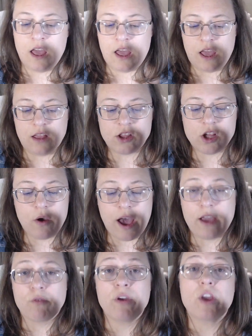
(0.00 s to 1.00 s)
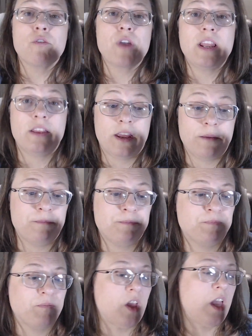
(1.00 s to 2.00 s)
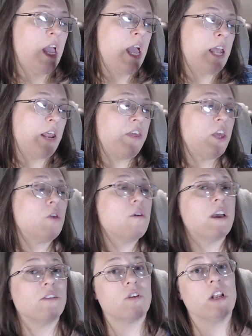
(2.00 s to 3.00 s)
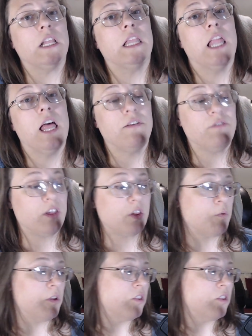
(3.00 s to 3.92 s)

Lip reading: And so I recreated it. And I think you guys are going to love this one.